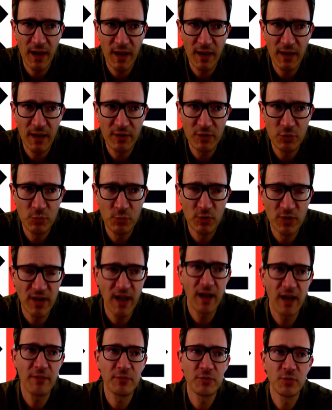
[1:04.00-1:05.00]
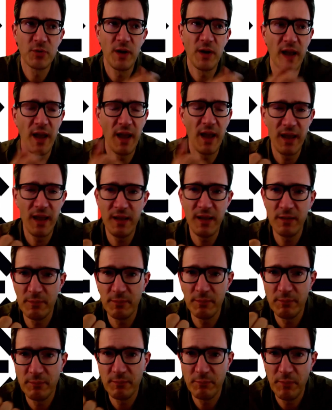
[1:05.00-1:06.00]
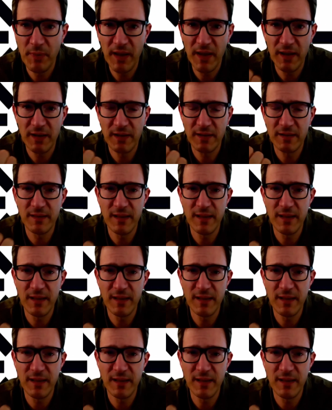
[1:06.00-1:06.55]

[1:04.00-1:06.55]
you would have to make